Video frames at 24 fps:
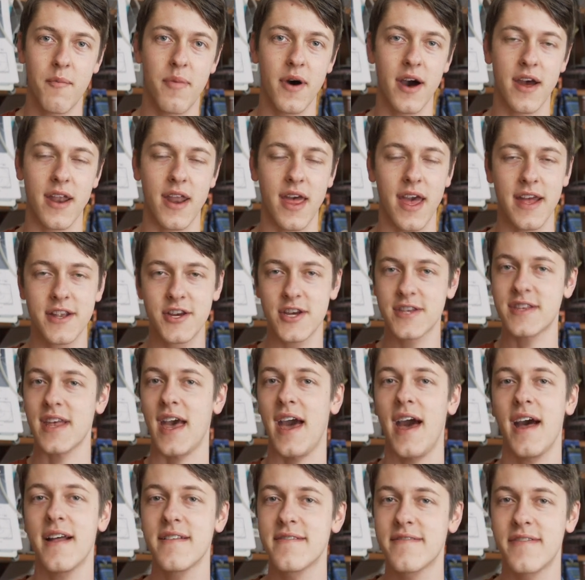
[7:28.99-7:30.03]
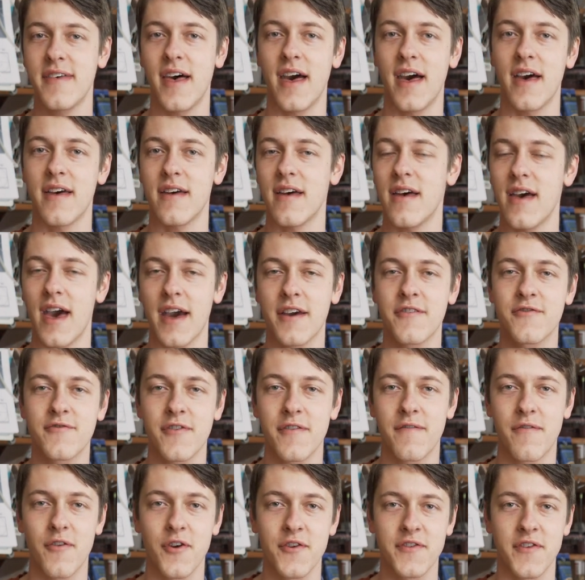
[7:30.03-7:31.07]
but it just adds that
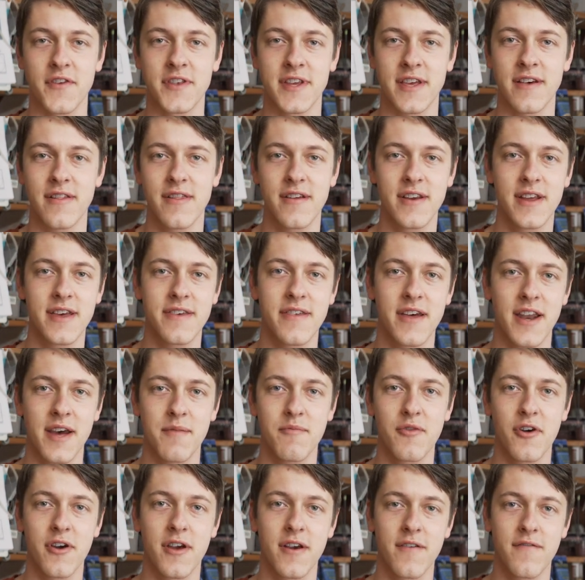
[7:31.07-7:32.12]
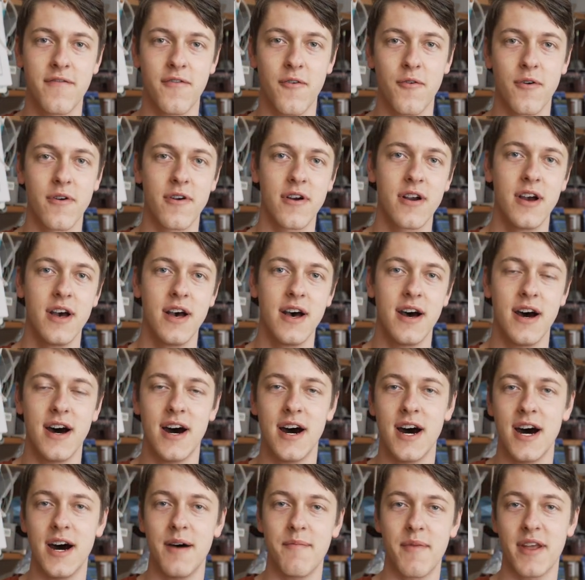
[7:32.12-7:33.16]
extra versatility that I'm looking for
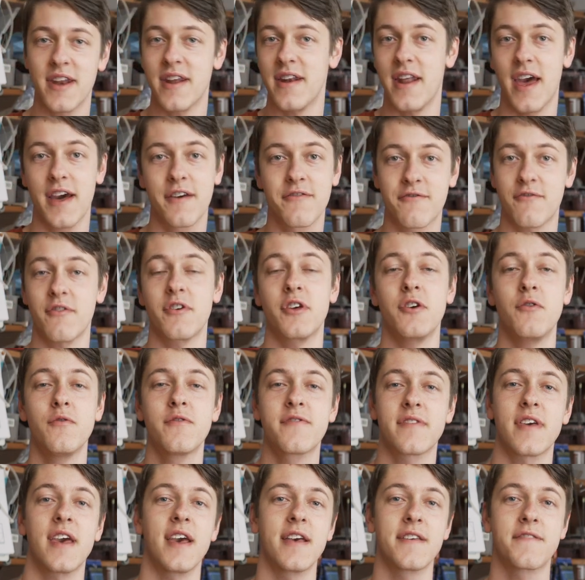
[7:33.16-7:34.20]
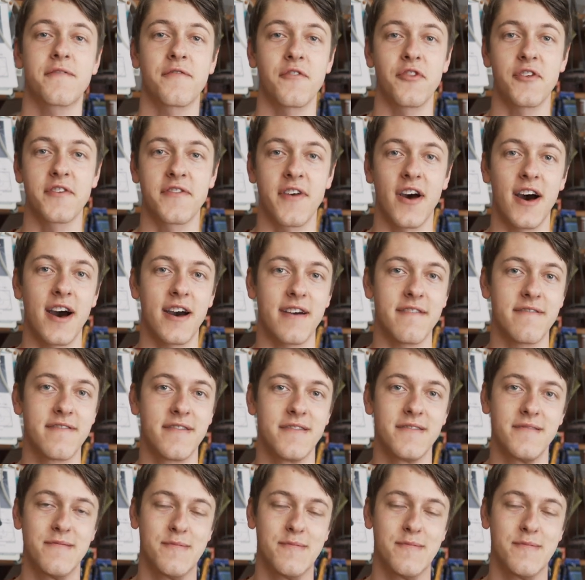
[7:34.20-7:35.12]
um, and an extra use case for this hive.